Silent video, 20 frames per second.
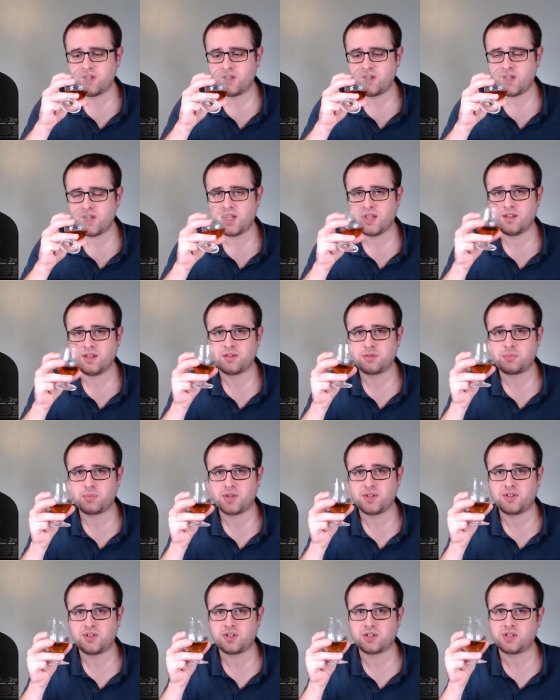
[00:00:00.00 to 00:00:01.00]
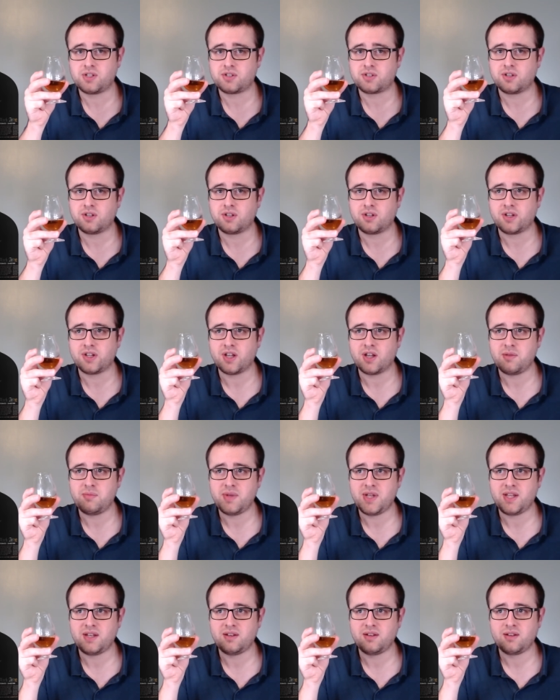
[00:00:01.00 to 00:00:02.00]
And by Turkish delight, I
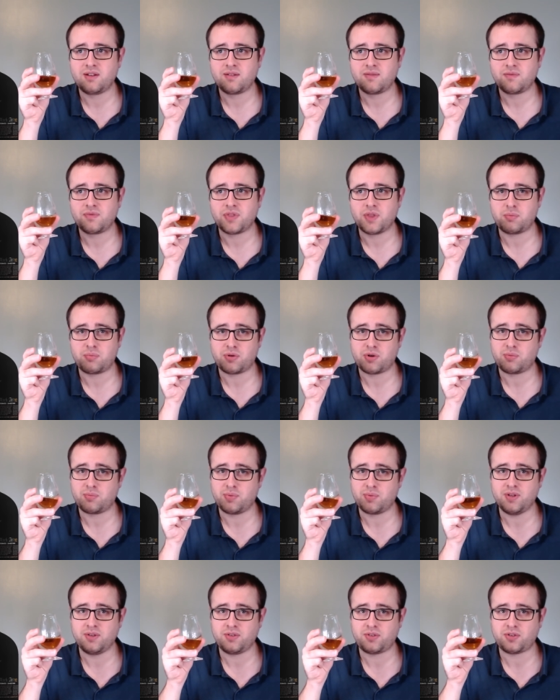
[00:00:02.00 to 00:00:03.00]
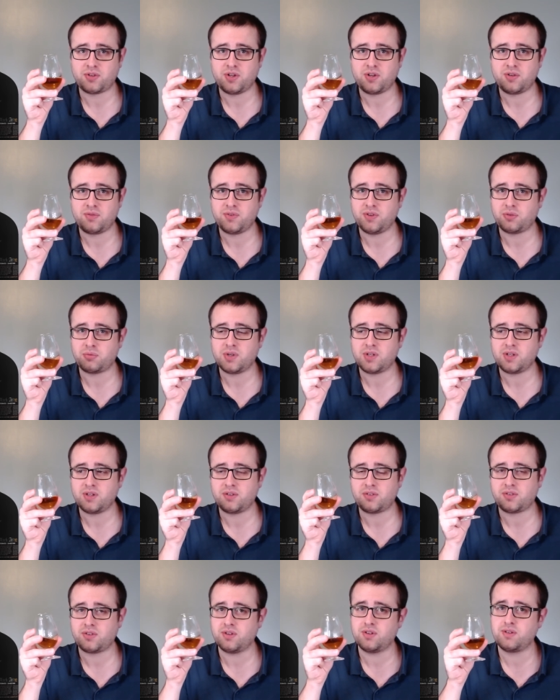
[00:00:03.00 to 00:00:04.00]
mean the proper stuff as well
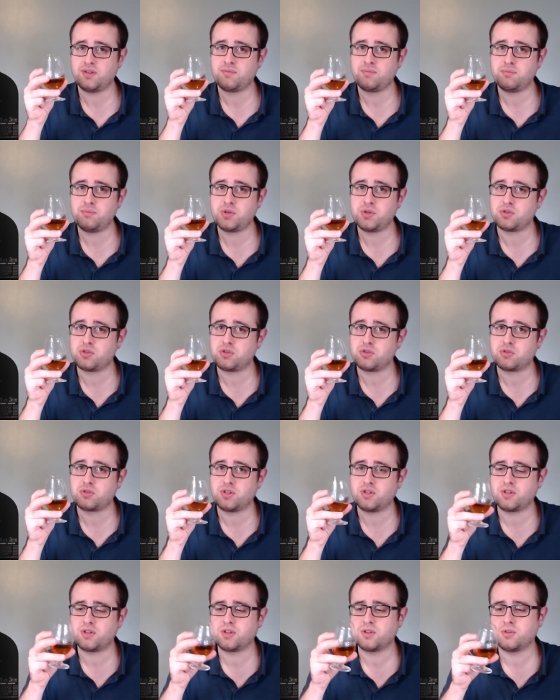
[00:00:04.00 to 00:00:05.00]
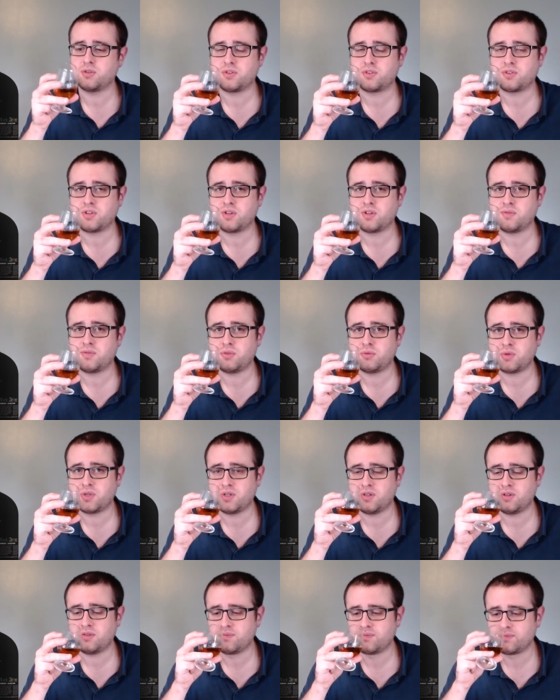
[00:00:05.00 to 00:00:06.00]
as the milk chocolate coated stuff as
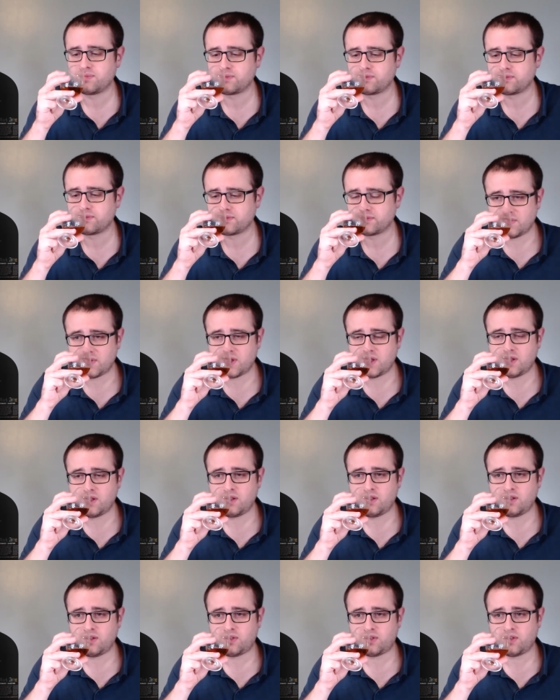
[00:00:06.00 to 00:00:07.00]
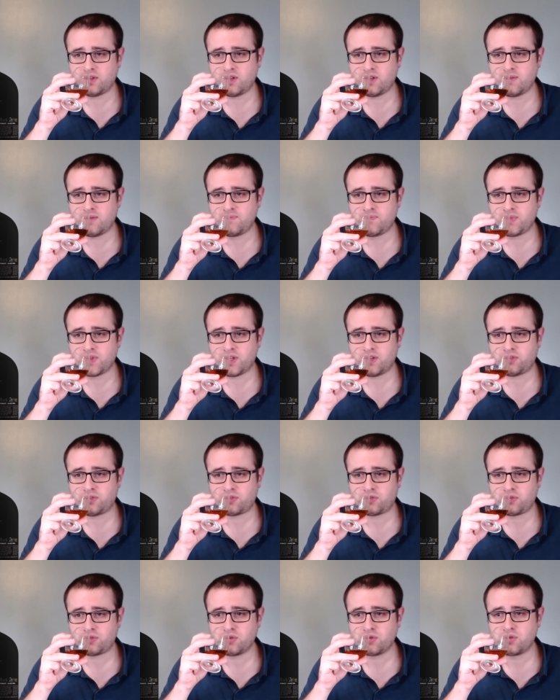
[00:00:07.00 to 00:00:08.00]
well. It's um, a
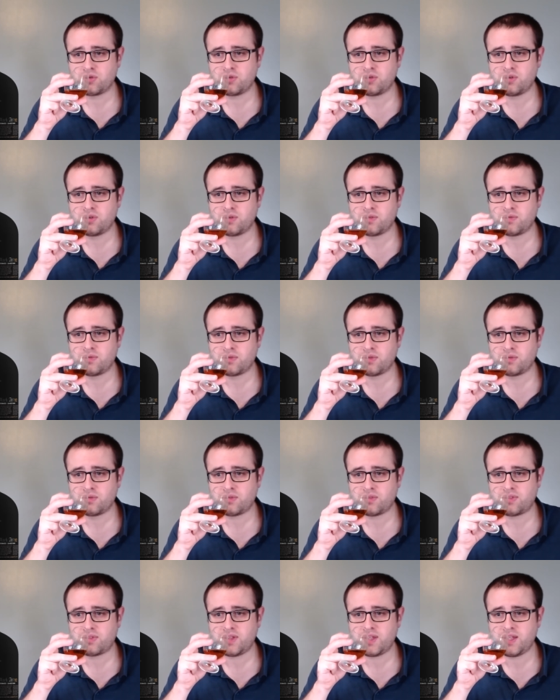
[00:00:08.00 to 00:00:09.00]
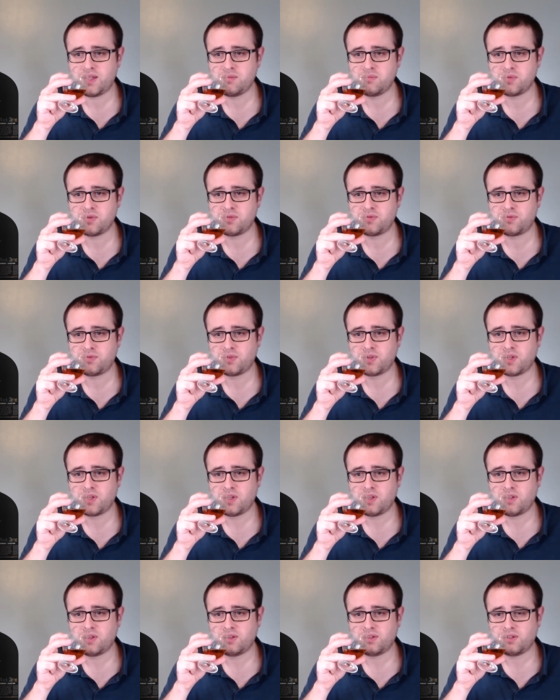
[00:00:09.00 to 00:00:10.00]
strong theme of
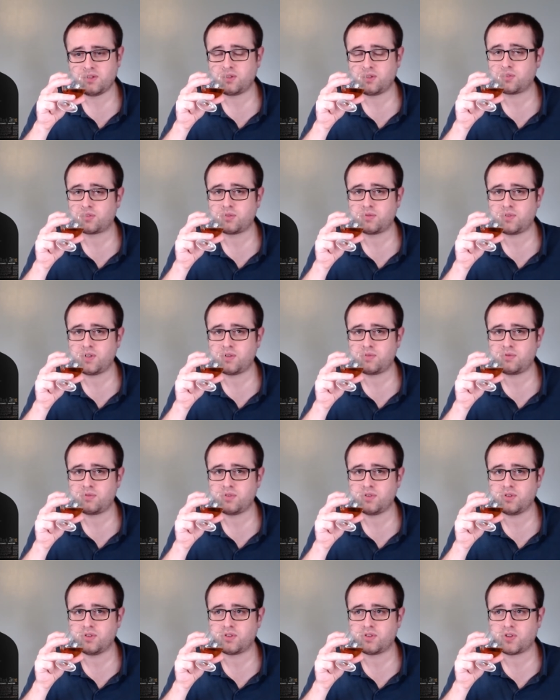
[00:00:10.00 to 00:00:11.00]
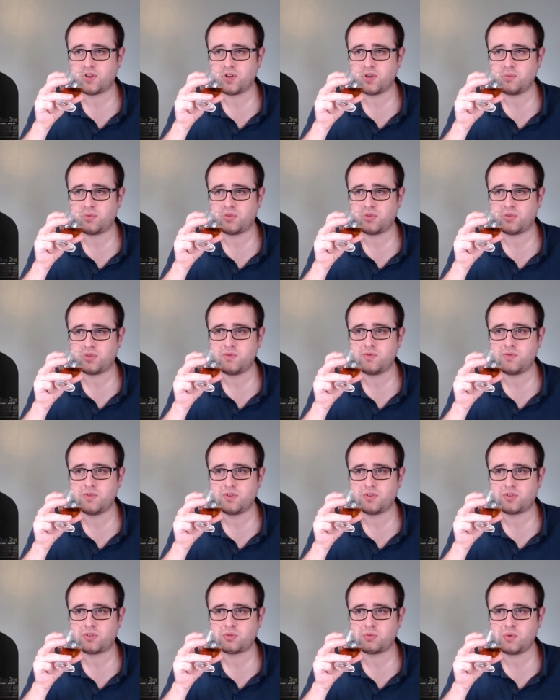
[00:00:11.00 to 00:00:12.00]
lots of different types of
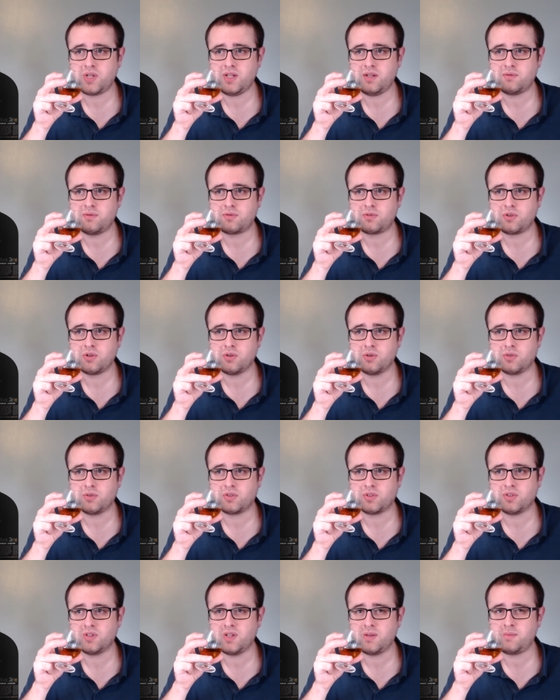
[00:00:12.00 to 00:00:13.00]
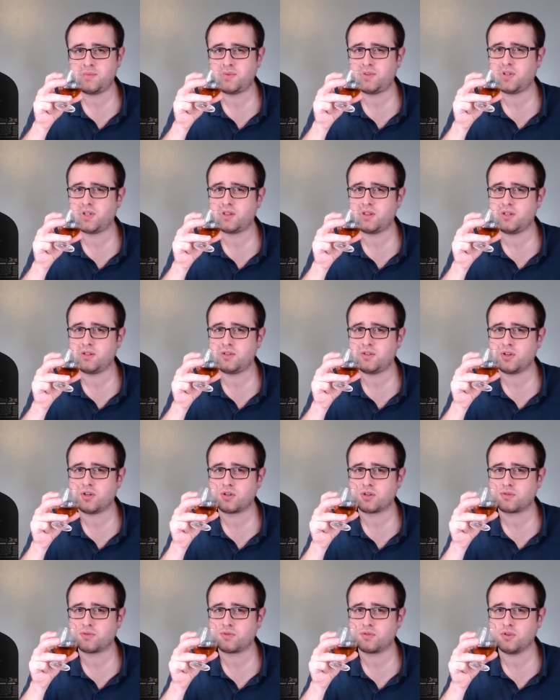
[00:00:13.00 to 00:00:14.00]
sweet fruits and in particular
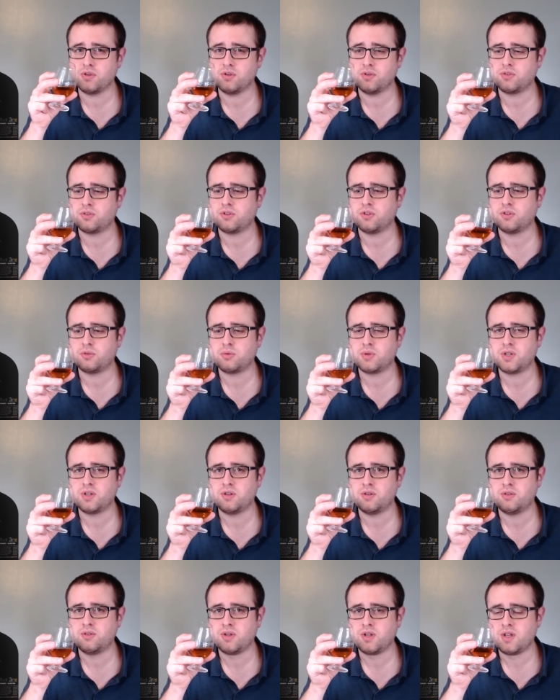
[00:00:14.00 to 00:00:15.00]
dark fruits as well.